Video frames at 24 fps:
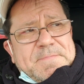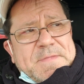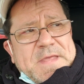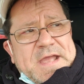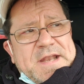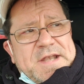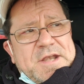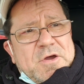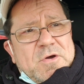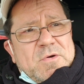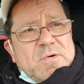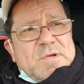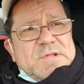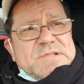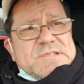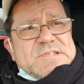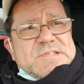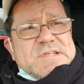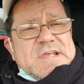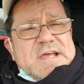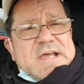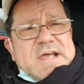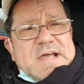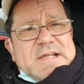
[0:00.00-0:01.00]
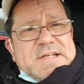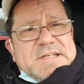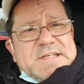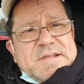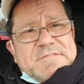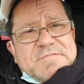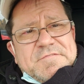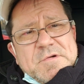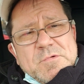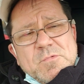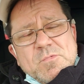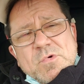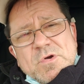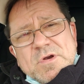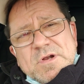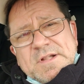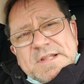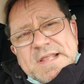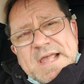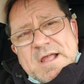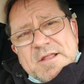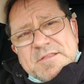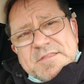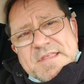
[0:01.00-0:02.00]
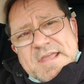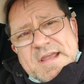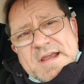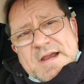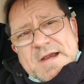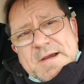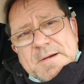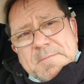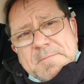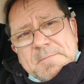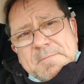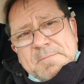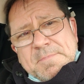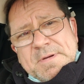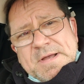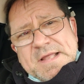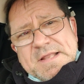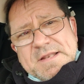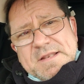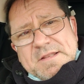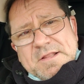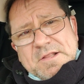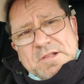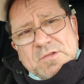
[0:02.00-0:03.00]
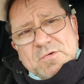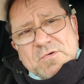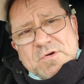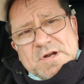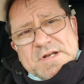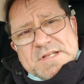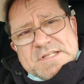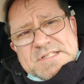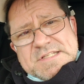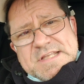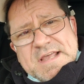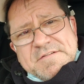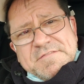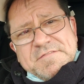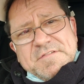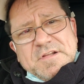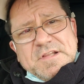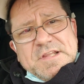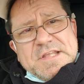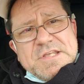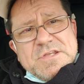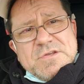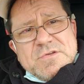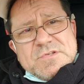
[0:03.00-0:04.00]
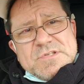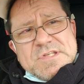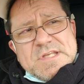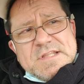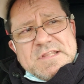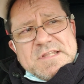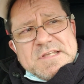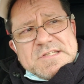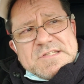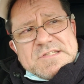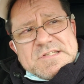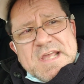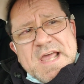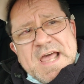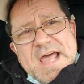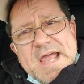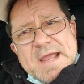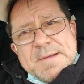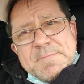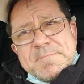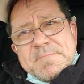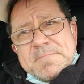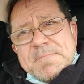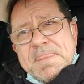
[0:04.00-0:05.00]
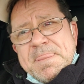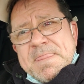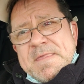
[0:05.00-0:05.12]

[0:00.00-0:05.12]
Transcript: I know it's a, different world out there, but the Lord is definitely using this time